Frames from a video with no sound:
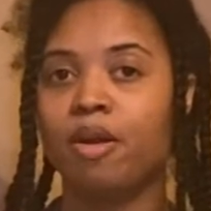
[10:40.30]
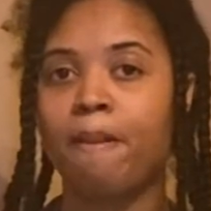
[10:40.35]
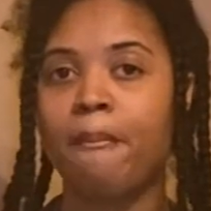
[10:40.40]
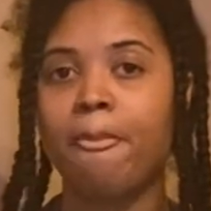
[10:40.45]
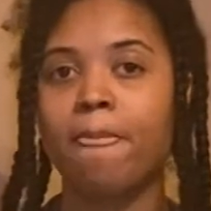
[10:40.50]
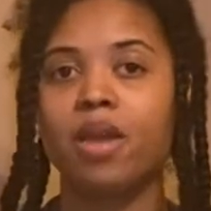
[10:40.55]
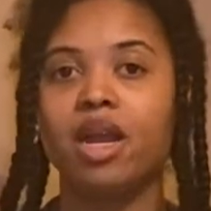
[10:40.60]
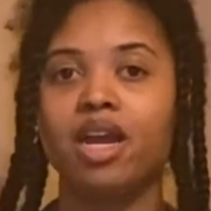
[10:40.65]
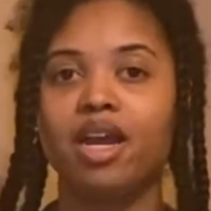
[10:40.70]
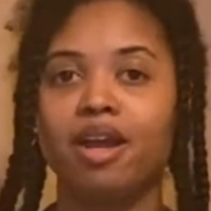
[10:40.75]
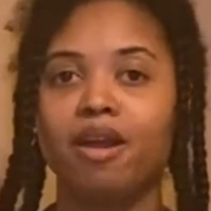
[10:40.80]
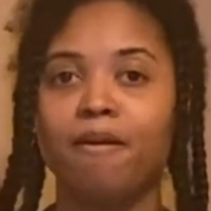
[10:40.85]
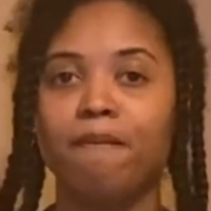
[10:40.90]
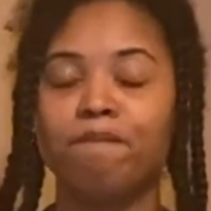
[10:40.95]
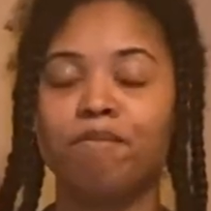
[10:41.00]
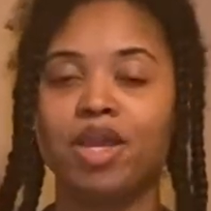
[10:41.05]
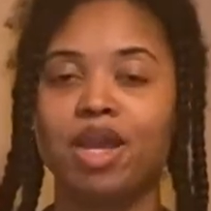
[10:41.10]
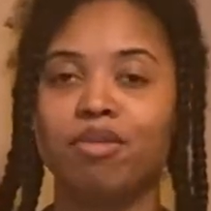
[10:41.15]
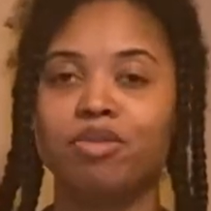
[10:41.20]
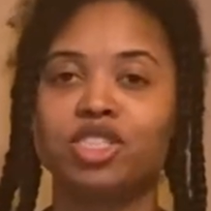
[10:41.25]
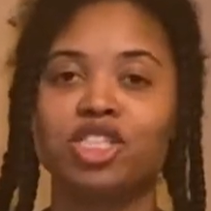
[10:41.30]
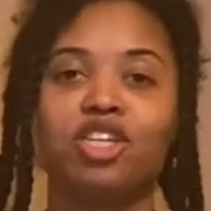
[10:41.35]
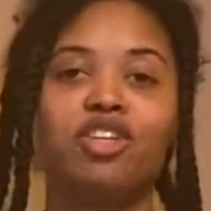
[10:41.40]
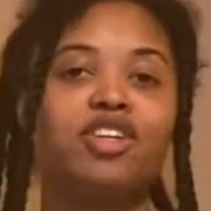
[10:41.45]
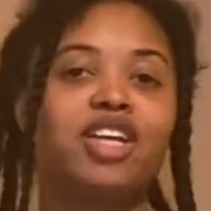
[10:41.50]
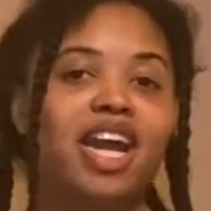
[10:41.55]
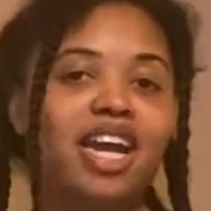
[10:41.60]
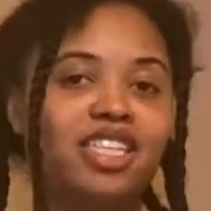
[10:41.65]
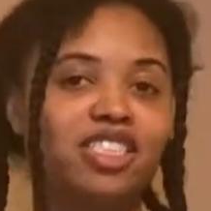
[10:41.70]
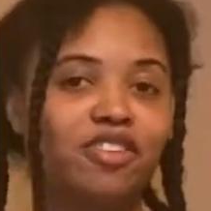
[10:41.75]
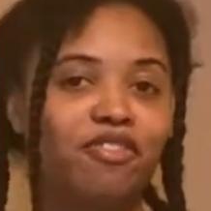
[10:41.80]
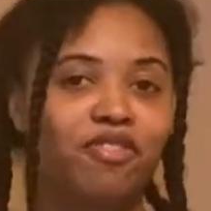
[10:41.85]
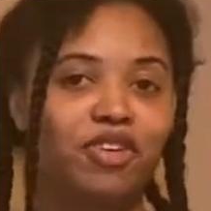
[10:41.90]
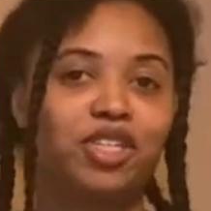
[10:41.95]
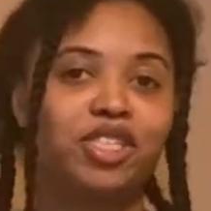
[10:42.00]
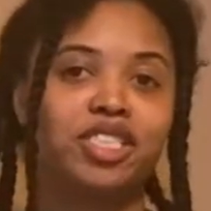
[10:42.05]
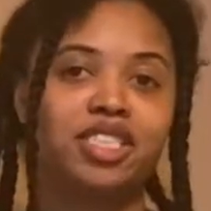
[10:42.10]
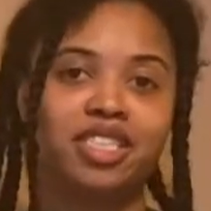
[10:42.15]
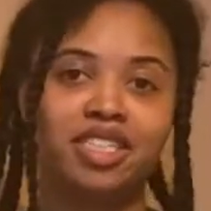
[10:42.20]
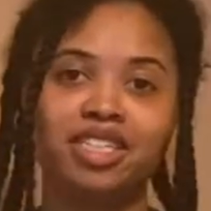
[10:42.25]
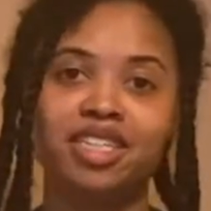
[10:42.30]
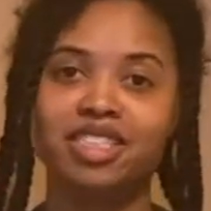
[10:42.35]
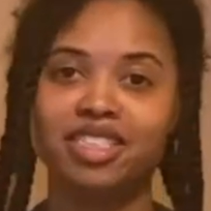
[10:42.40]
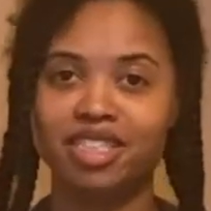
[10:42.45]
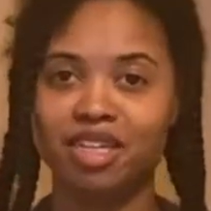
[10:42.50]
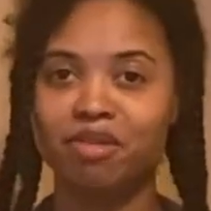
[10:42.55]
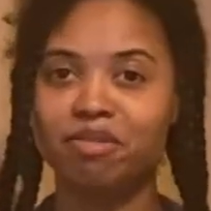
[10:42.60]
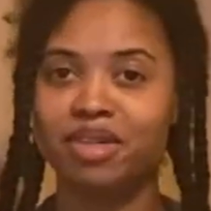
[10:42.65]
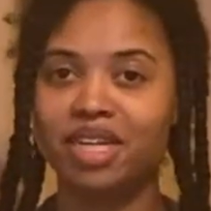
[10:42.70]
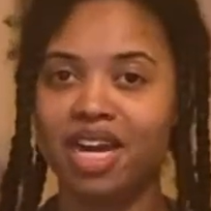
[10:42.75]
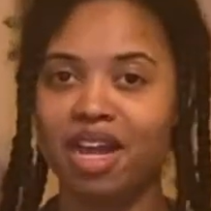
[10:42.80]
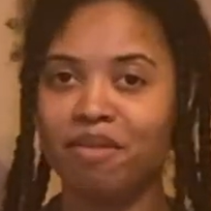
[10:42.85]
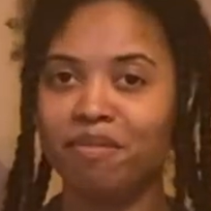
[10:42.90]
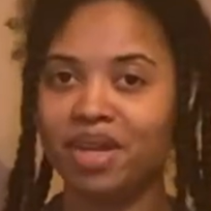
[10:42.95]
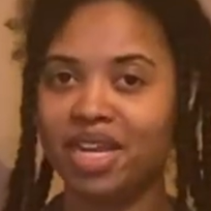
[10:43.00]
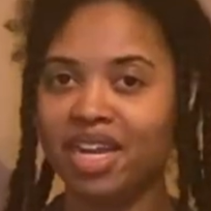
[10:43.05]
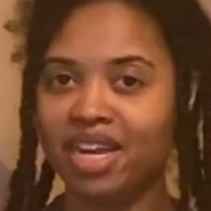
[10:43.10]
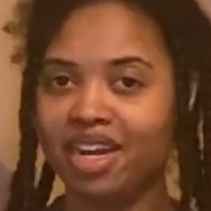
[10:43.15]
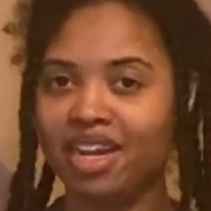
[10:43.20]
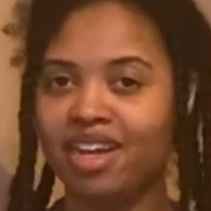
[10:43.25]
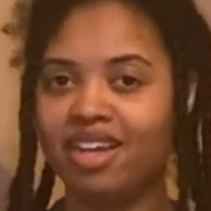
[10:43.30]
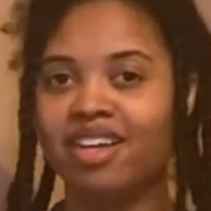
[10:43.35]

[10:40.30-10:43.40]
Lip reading: I'm gonna show you guys the first attempt that I made.